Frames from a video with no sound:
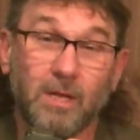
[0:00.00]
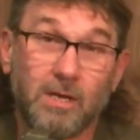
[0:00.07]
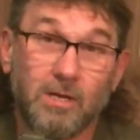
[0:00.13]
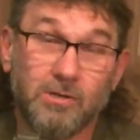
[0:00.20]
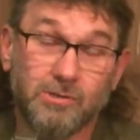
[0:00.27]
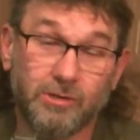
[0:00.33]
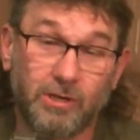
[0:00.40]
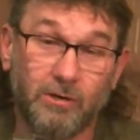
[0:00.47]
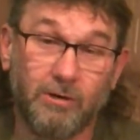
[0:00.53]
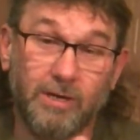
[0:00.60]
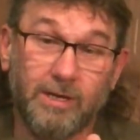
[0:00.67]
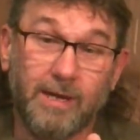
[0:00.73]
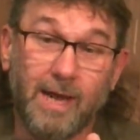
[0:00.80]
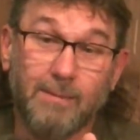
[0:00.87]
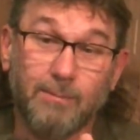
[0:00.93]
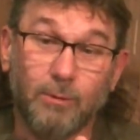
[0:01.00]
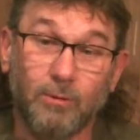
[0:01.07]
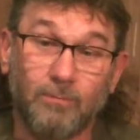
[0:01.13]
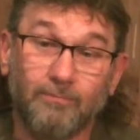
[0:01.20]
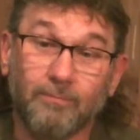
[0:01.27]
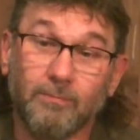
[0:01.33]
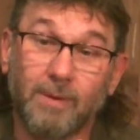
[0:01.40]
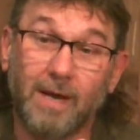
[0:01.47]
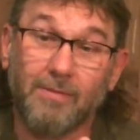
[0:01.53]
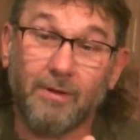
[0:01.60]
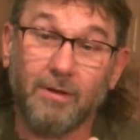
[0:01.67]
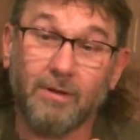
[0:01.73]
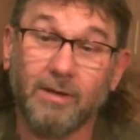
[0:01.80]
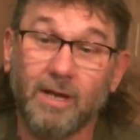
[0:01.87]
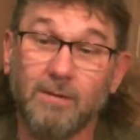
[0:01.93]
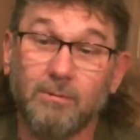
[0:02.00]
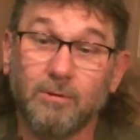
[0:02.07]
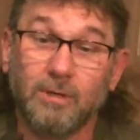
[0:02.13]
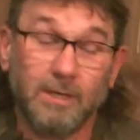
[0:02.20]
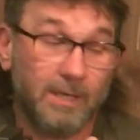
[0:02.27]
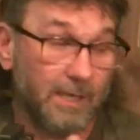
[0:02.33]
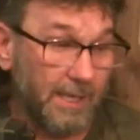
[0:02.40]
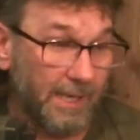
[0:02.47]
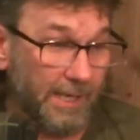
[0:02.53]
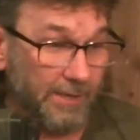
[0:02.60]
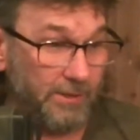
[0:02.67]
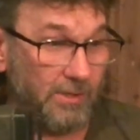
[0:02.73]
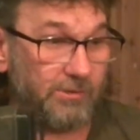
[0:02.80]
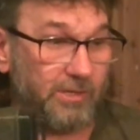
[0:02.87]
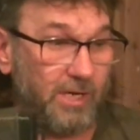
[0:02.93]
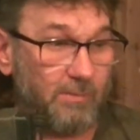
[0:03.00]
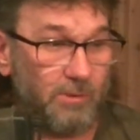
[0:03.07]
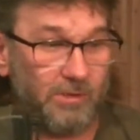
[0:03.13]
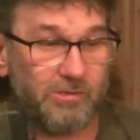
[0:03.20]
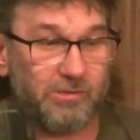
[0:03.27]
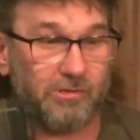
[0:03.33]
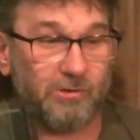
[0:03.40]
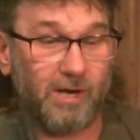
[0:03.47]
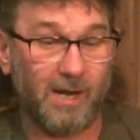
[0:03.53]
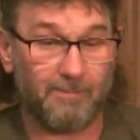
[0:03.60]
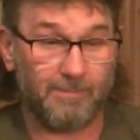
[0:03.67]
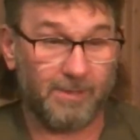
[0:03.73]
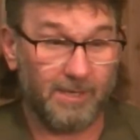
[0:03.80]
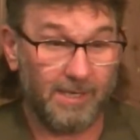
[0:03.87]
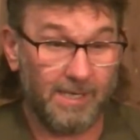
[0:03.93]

security cable, Python cable, and it does come with a strap.